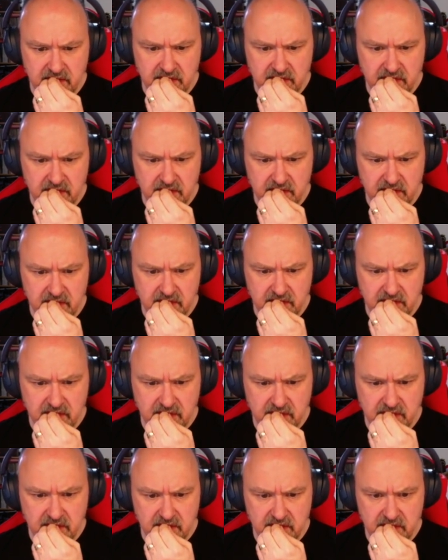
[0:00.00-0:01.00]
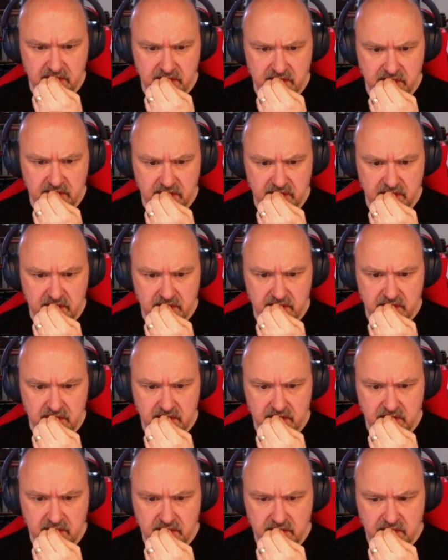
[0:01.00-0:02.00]

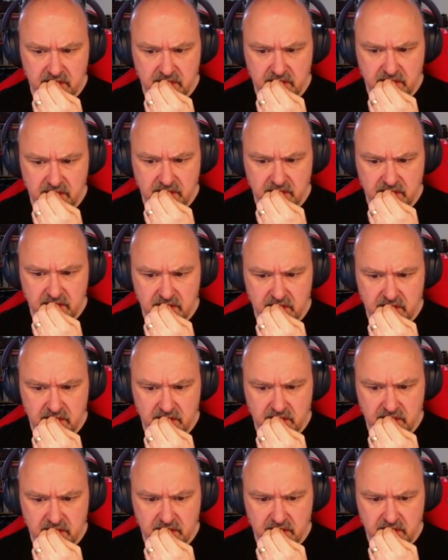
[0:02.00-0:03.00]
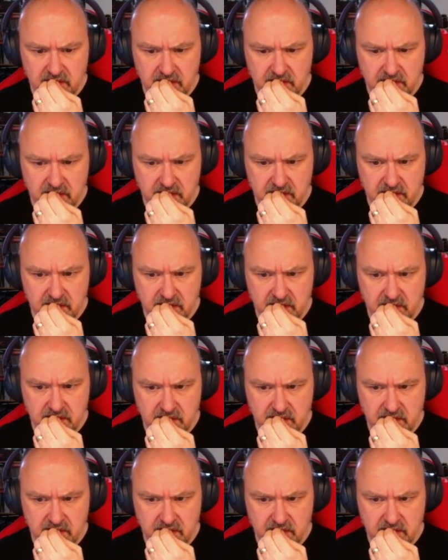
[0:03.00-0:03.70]
(no one is talking)